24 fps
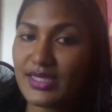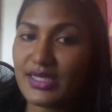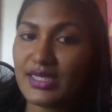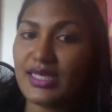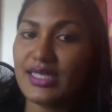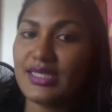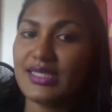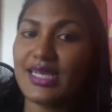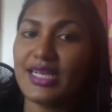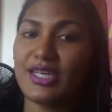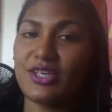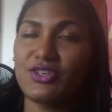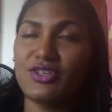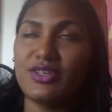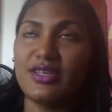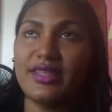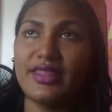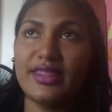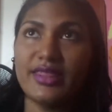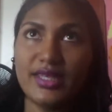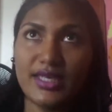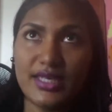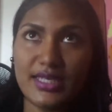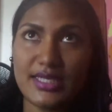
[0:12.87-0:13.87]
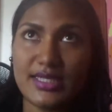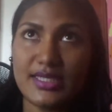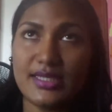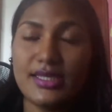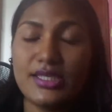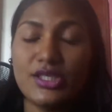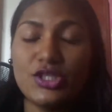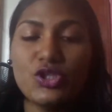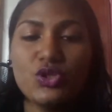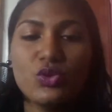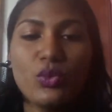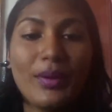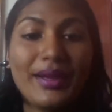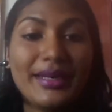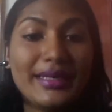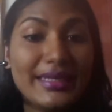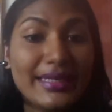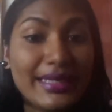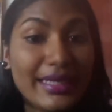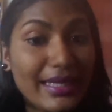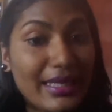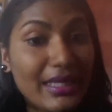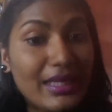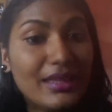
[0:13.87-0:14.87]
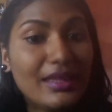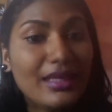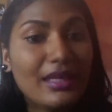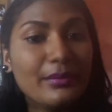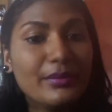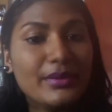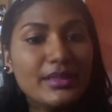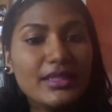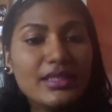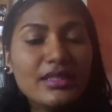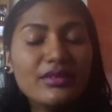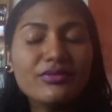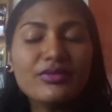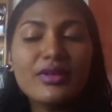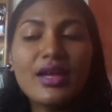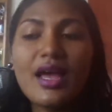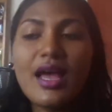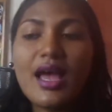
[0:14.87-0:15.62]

Today is actually Thursday the 28th, I believe.